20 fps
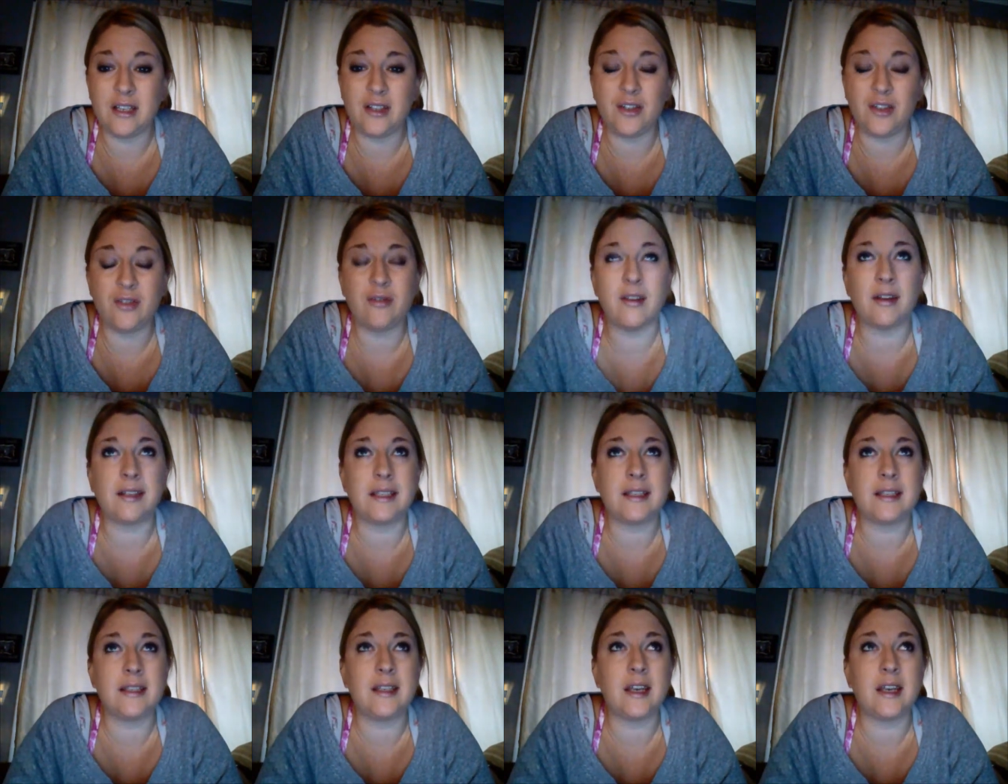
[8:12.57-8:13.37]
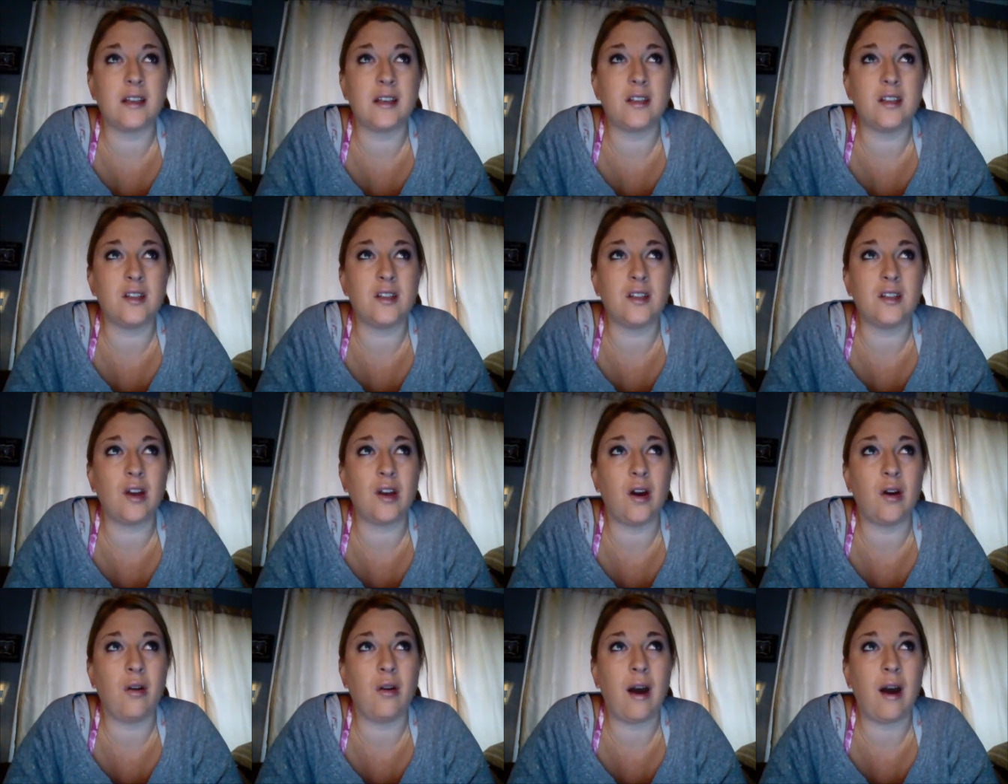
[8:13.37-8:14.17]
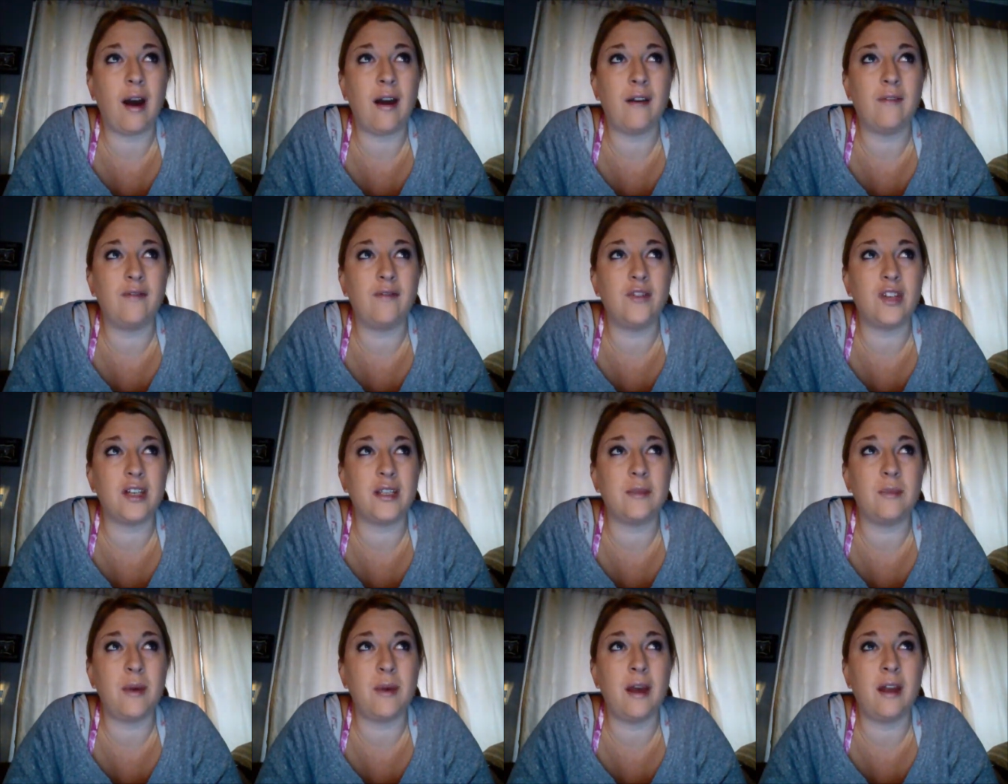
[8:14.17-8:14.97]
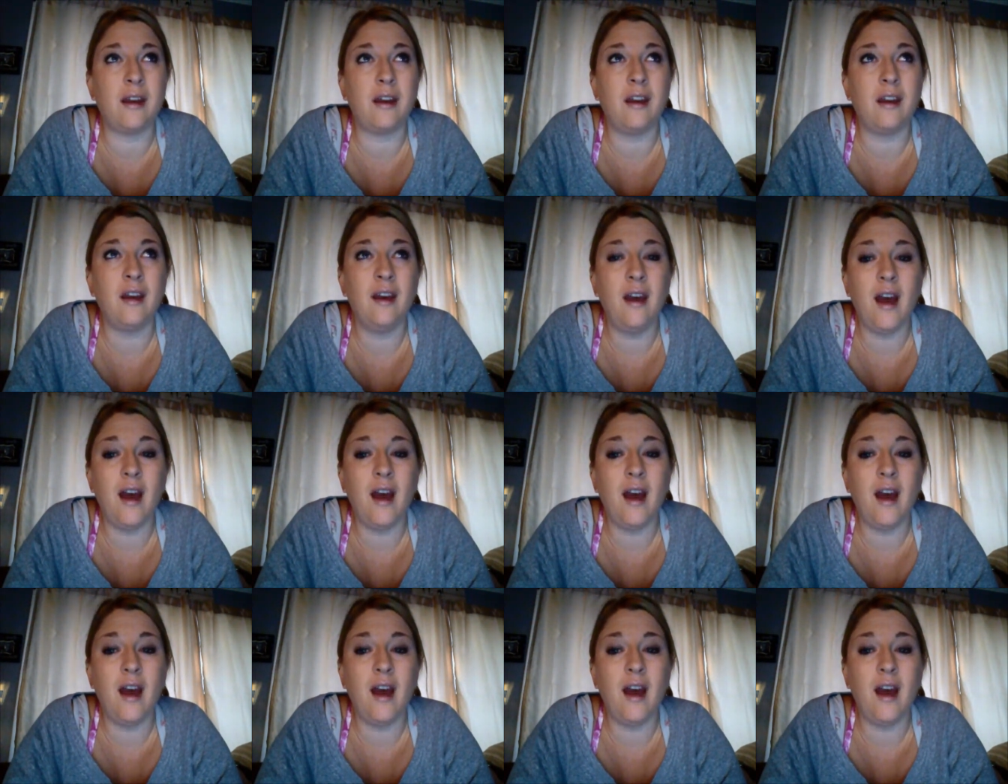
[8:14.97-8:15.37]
in 2006. So I've just been